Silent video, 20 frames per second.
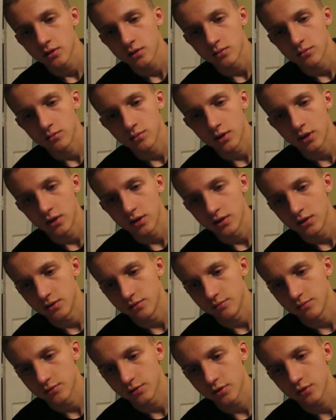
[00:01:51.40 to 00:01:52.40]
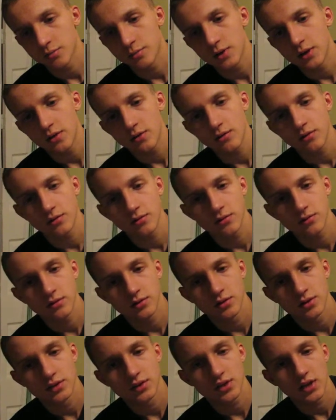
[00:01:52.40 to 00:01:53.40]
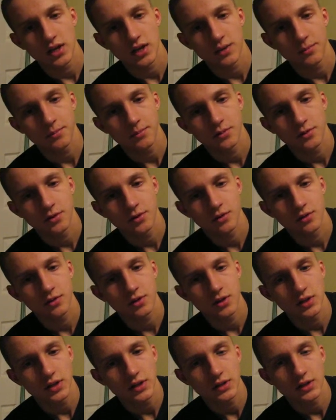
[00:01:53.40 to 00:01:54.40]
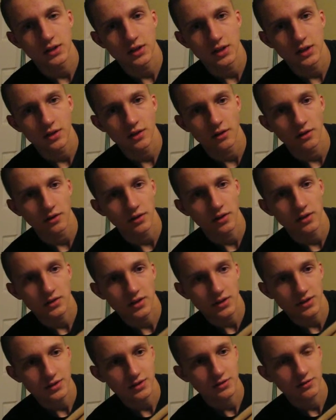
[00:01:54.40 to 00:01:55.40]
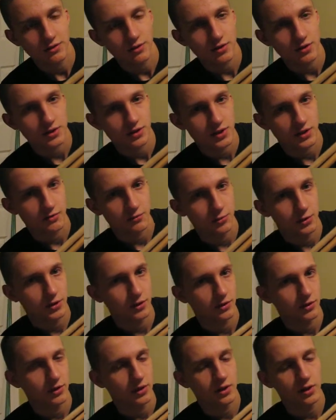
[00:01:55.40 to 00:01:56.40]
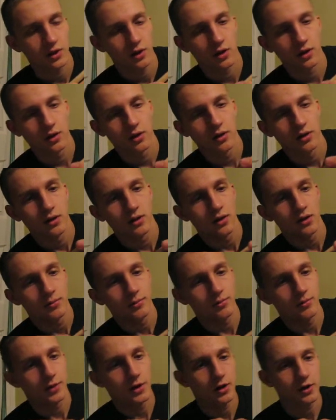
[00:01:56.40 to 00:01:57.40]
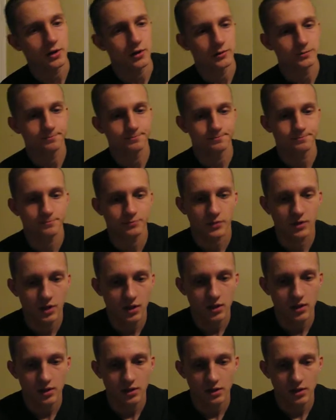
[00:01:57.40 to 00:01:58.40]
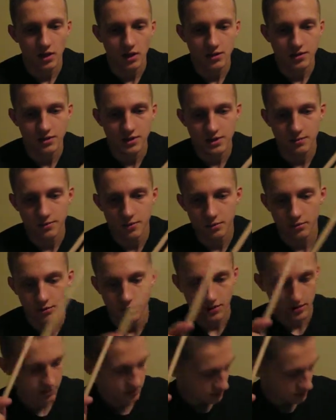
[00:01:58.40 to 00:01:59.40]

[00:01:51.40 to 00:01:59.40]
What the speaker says: but they're about the same till you get to here, and that's as far as I've whittled. But as you keep going down the